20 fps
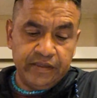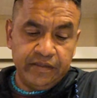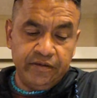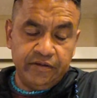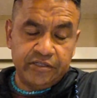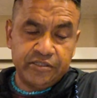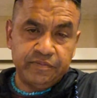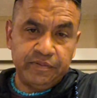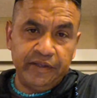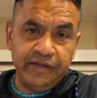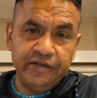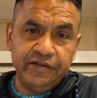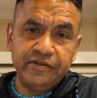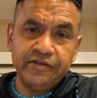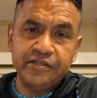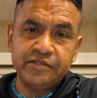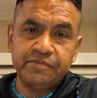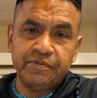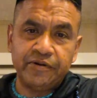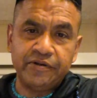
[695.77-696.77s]
You're explaining to
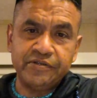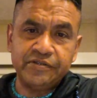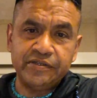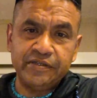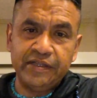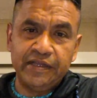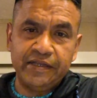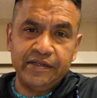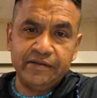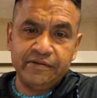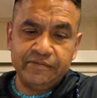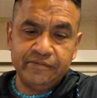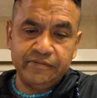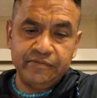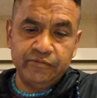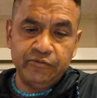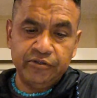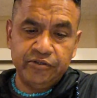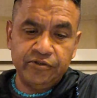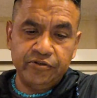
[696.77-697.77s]
this person that
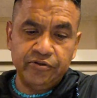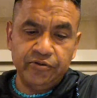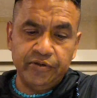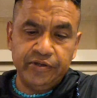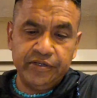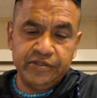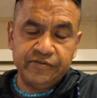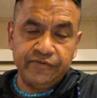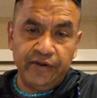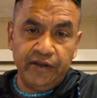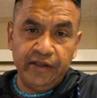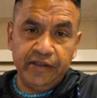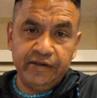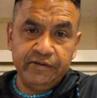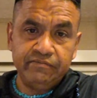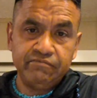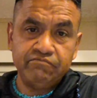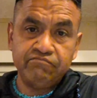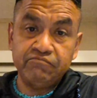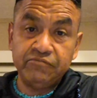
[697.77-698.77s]
what they're doing is
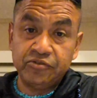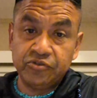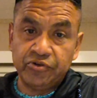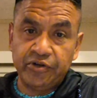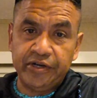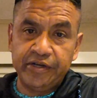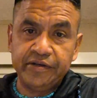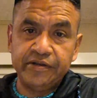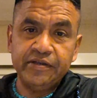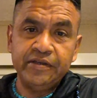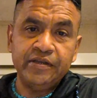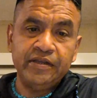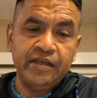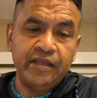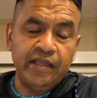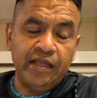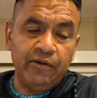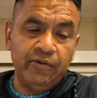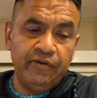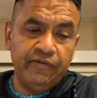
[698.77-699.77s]
fine. It's great.
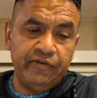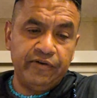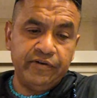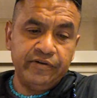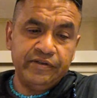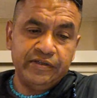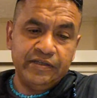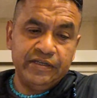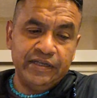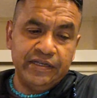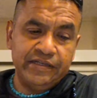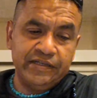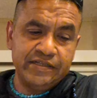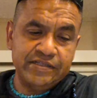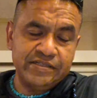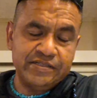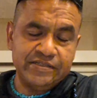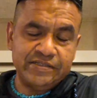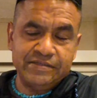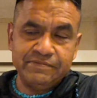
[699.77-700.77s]
However, it
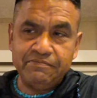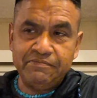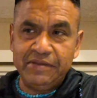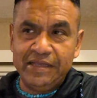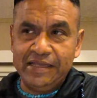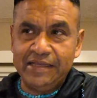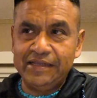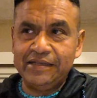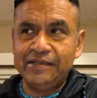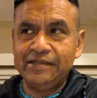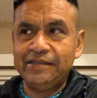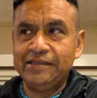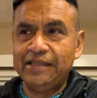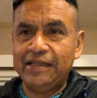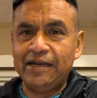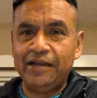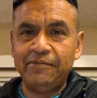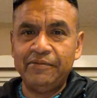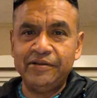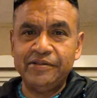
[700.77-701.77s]
doesn't mean
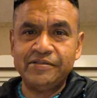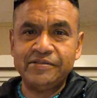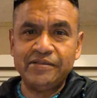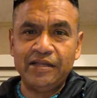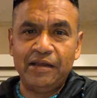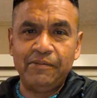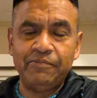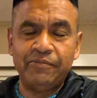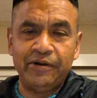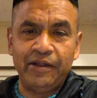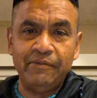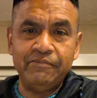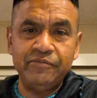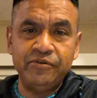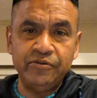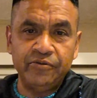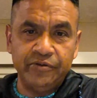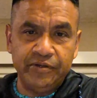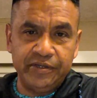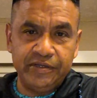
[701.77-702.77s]
that I'm going to stop what I'm
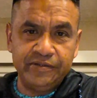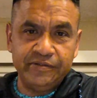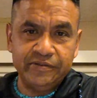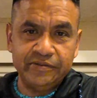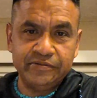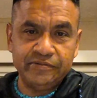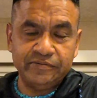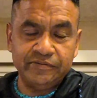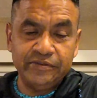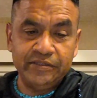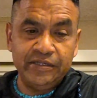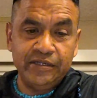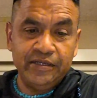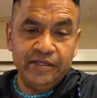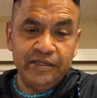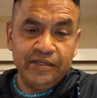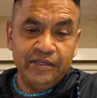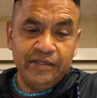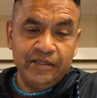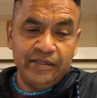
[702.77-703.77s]
doing
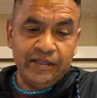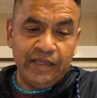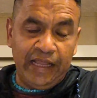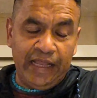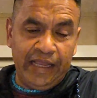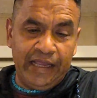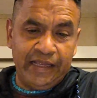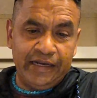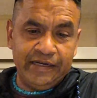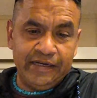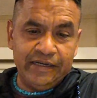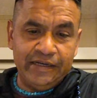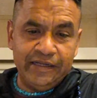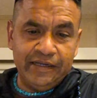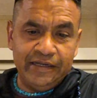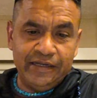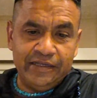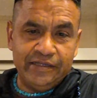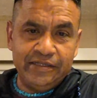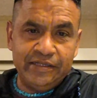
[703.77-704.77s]
and
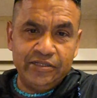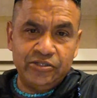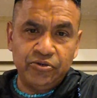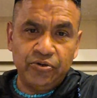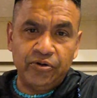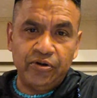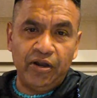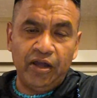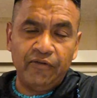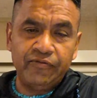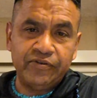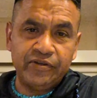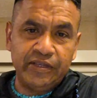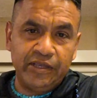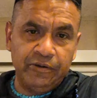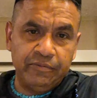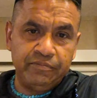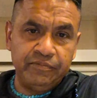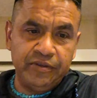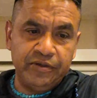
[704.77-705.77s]
detour off to
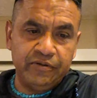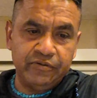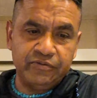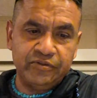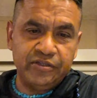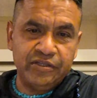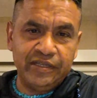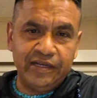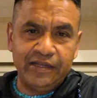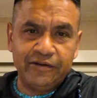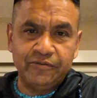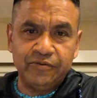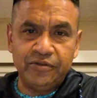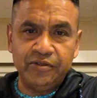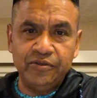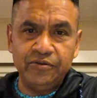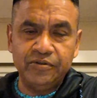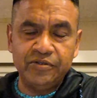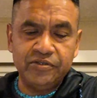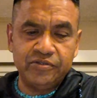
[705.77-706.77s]
help, to connect with
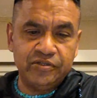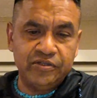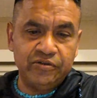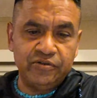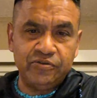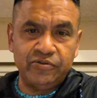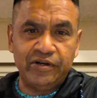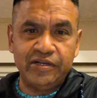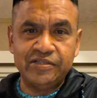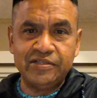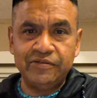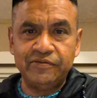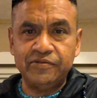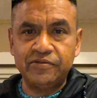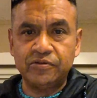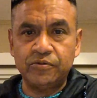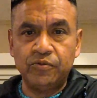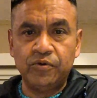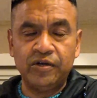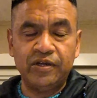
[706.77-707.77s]
you and try to see if
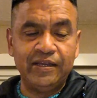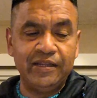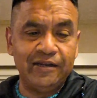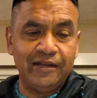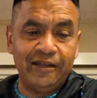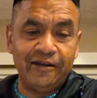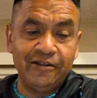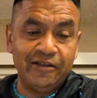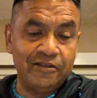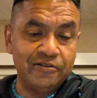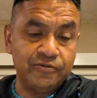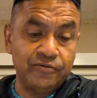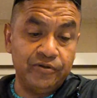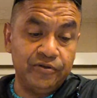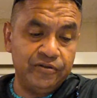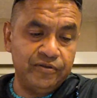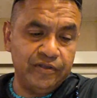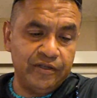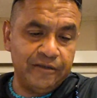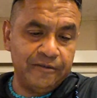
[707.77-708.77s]
this can work again. A lot of you guys don't
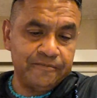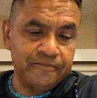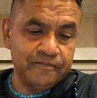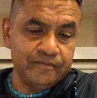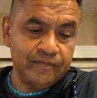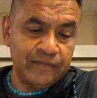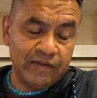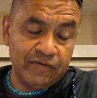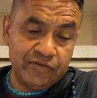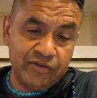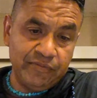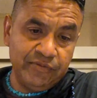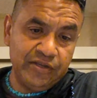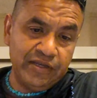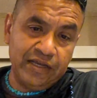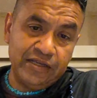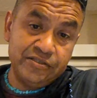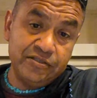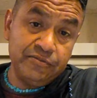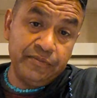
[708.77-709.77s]
want to do that. For some of you
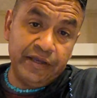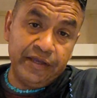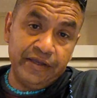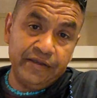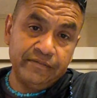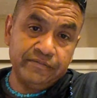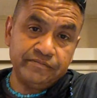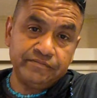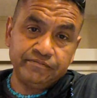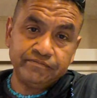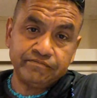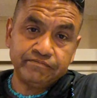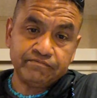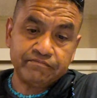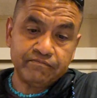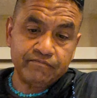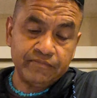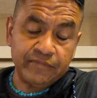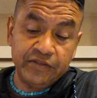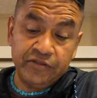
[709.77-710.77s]
guys, you may.
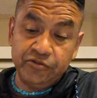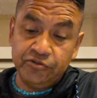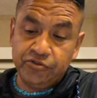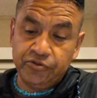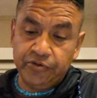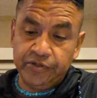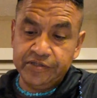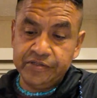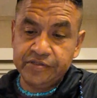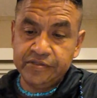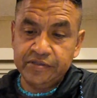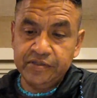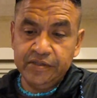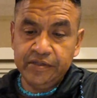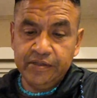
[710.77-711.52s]
It's your choice.